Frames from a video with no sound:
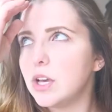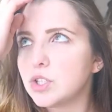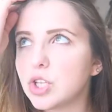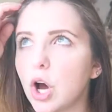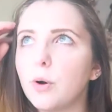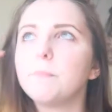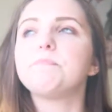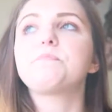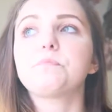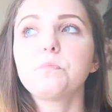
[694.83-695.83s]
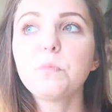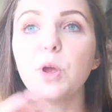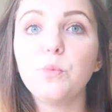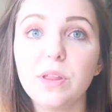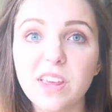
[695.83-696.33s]
So
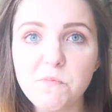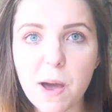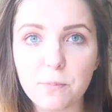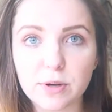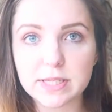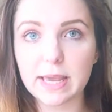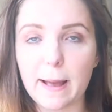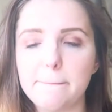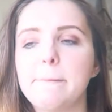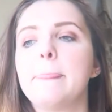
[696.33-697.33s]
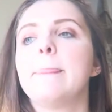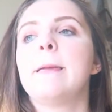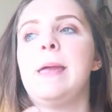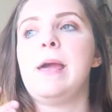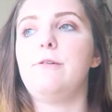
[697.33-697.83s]
we leave Pep Boys again.
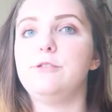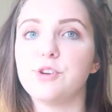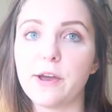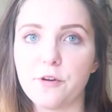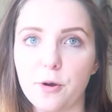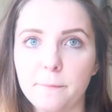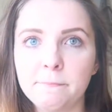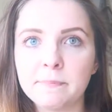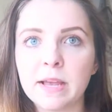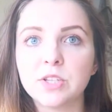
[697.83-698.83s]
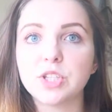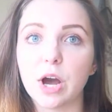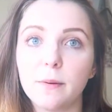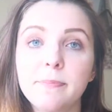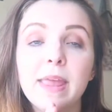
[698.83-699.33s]
We drive home.
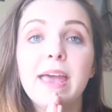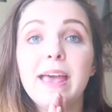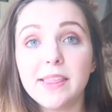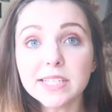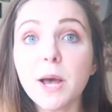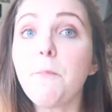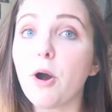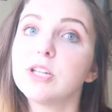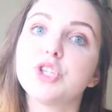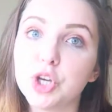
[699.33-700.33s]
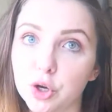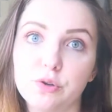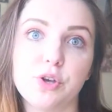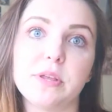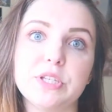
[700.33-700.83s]
So there's a part 2
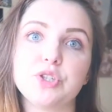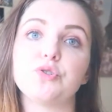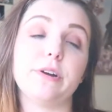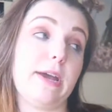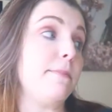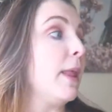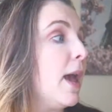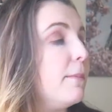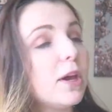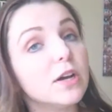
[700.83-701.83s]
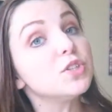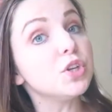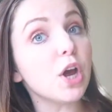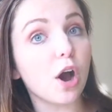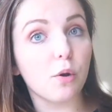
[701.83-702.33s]
to this story, because
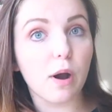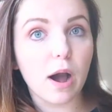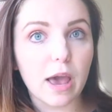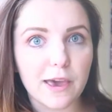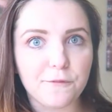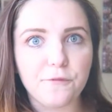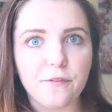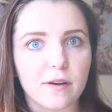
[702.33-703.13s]
if